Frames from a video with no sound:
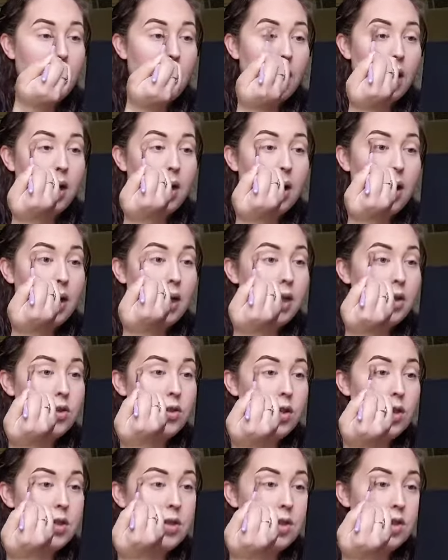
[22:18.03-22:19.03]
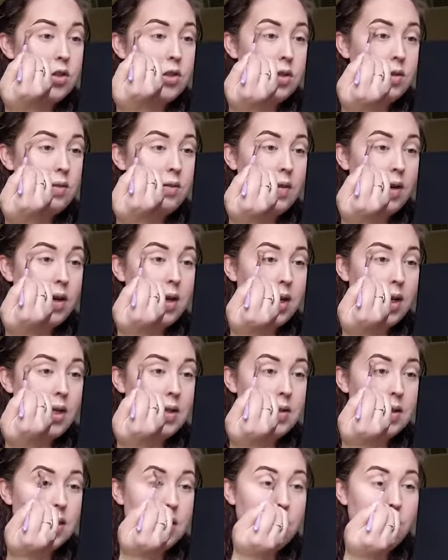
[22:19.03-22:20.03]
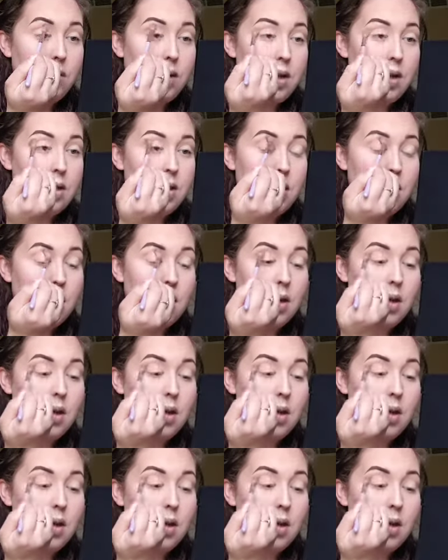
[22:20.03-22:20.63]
that I can transition very easily with.